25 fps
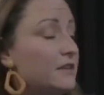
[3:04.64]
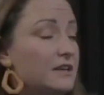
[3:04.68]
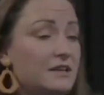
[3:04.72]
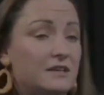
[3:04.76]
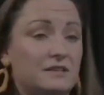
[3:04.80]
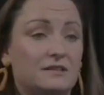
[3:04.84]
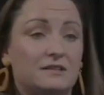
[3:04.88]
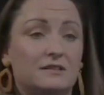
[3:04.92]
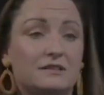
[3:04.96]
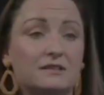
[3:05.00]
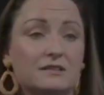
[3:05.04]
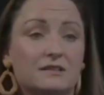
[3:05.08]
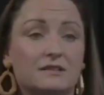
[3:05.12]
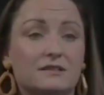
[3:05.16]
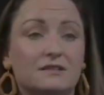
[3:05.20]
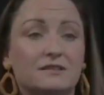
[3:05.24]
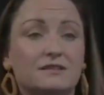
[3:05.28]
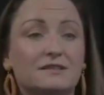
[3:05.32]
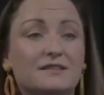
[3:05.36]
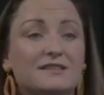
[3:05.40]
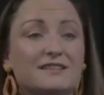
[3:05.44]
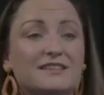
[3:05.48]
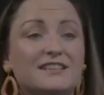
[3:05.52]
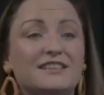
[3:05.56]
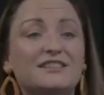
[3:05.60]
This
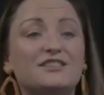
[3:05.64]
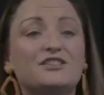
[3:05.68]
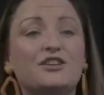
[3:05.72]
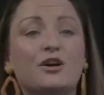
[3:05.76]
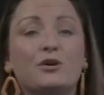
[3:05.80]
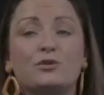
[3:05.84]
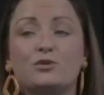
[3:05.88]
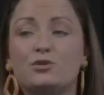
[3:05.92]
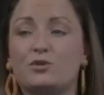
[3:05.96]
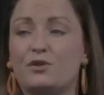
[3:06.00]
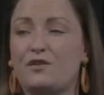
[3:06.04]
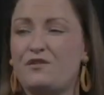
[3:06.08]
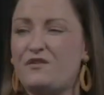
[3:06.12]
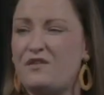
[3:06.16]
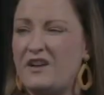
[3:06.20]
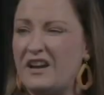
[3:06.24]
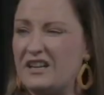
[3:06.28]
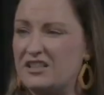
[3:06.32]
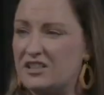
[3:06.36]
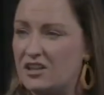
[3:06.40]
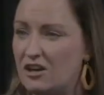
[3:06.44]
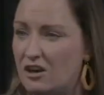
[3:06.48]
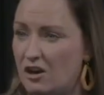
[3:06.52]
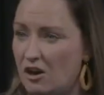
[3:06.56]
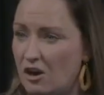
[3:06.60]
is going to
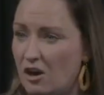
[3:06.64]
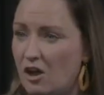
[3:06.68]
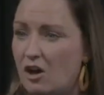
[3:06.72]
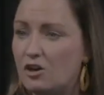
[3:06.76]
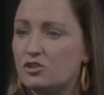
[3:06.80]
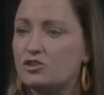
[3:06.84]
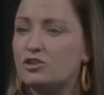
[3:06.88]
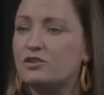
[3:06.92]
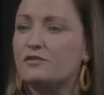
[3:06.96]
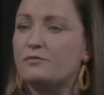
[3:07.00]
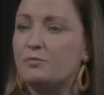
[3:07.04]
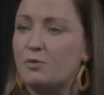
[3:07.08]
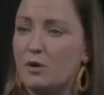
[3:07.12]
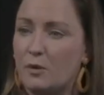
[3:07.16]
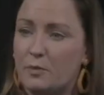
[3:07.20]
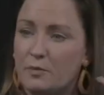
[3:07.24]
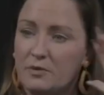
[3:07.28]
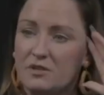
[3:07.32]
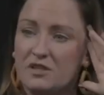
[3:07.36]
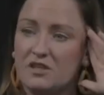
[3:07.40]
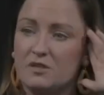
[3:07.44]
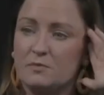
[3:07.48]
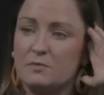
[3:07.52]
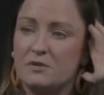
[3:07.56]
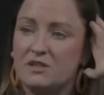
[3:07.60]
affect a lot of
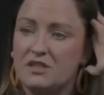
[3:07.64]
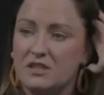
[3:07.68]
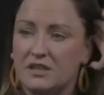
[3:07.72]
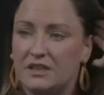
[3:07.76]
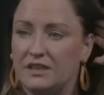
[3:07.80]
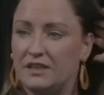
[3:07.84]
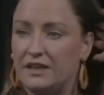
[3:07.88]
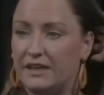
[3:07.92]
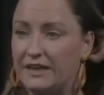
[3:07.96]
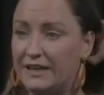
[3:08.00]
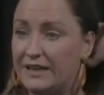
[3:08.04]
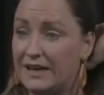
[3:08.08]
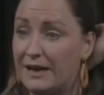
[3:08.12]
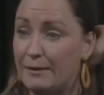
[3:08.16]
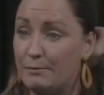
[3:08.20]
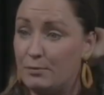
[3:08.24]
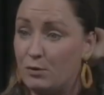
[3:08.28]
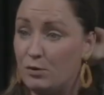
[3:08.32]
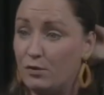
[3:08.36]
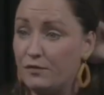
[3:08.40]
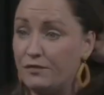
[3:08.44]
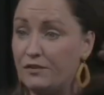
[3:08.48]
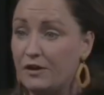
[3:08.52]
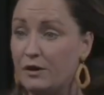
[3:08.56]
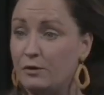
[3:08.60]
properties, particularly in our
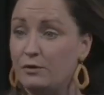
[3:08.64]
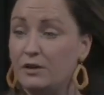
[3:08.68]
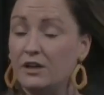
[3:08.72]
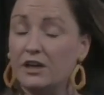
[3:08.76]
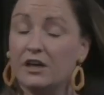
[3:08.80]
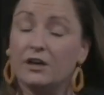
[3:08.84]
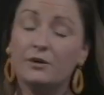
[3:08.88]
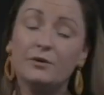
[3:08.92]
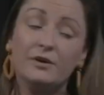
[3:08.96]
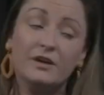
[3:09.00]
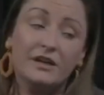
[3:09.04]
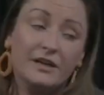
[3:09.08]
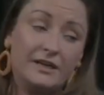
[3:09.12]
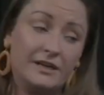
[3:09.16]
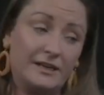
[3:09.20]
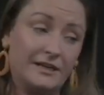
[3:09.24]
portfolio.